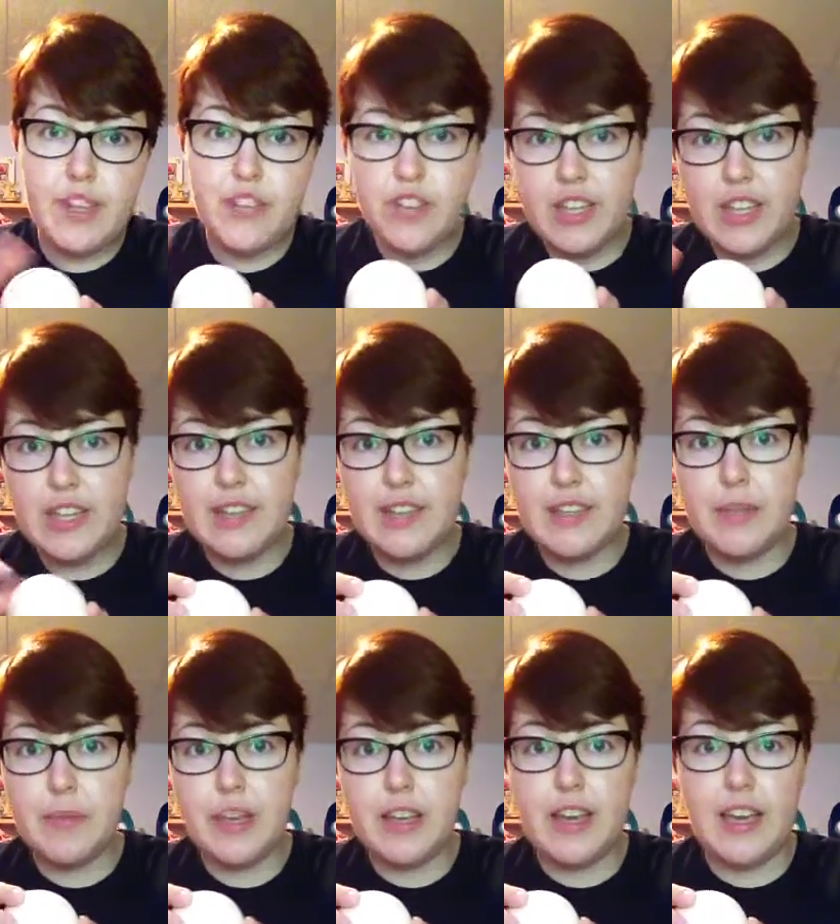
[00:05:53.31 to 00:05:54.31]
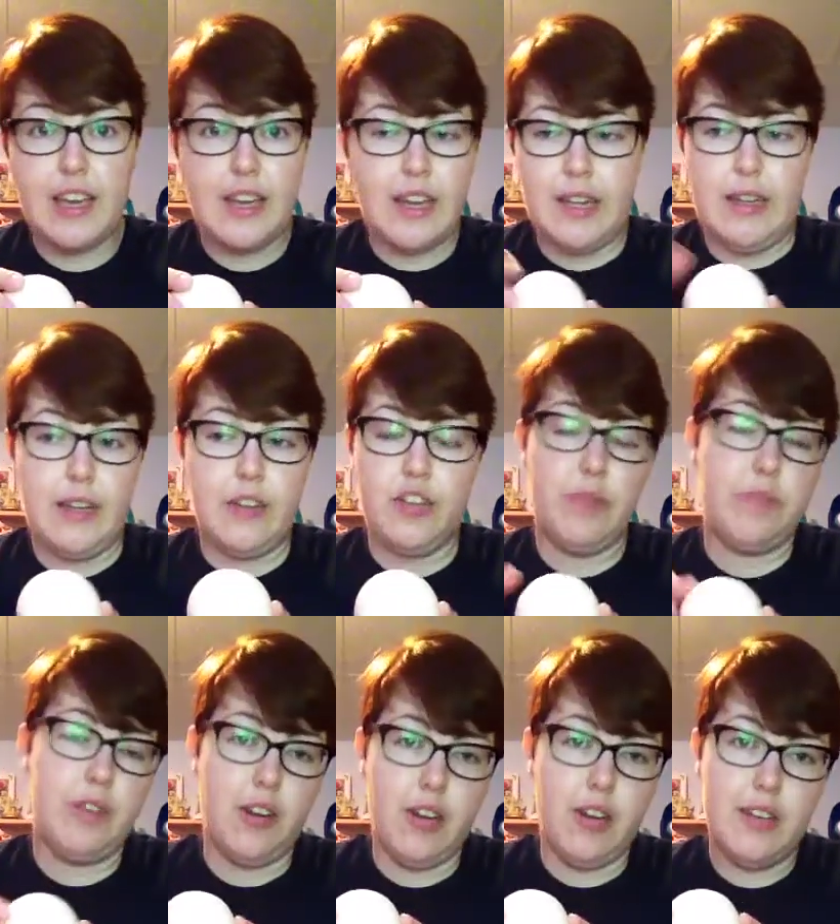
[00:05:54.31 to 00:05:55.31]
she linked it to me and I, I
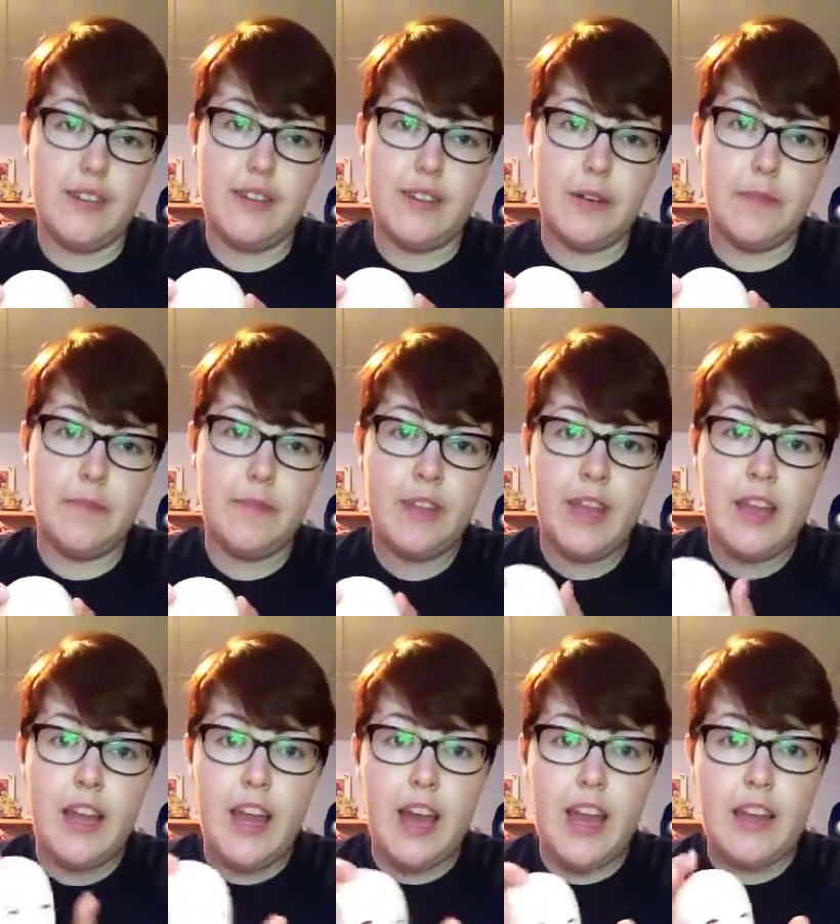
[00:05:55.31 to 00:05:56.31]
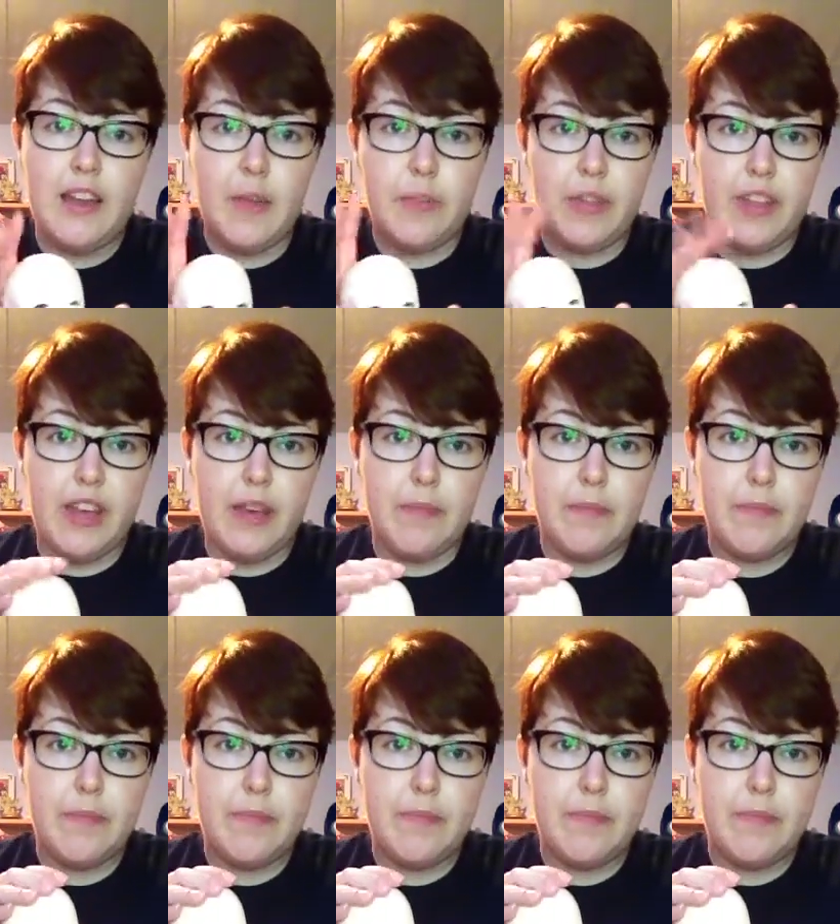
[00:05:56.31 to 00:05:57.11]
jumped on it. So I ended up with him.